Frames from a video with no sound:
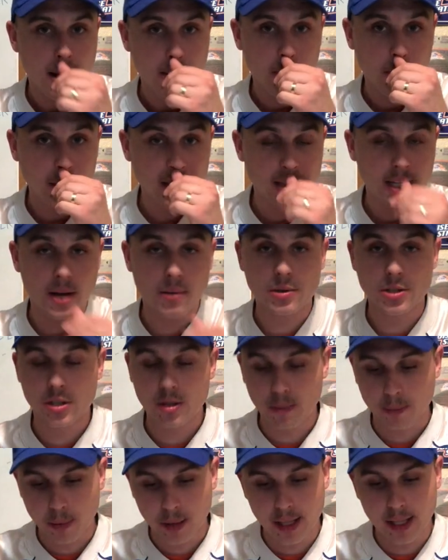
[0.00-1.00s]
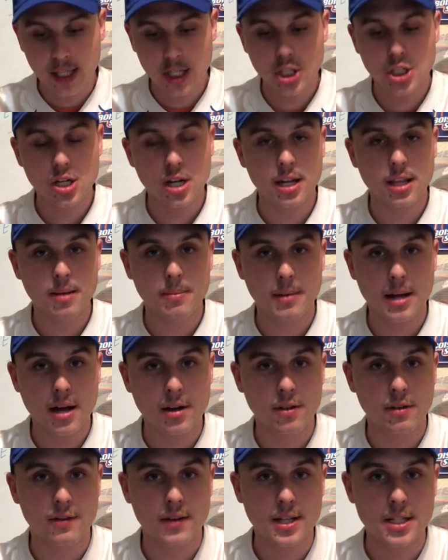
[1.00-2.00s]
Boise State was completely shutting them down
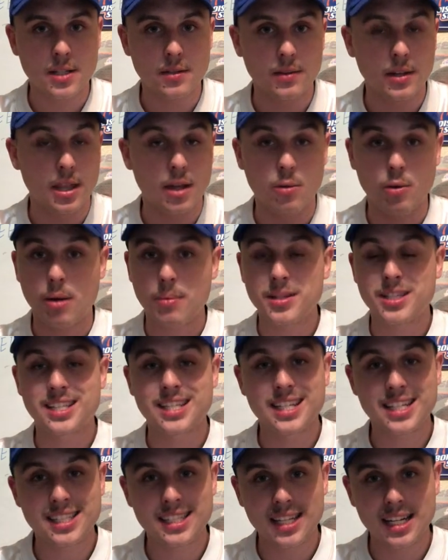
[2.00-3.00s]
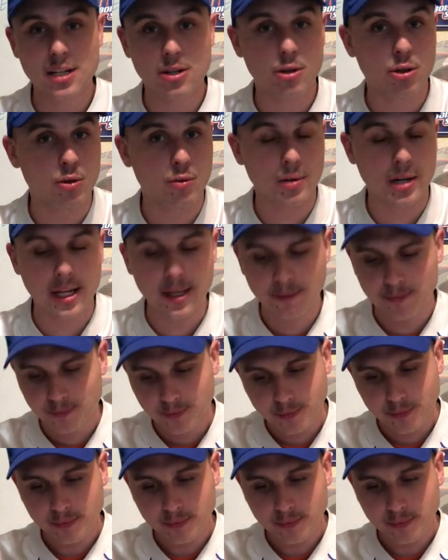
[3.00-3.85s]
defensively. They were up 16-3.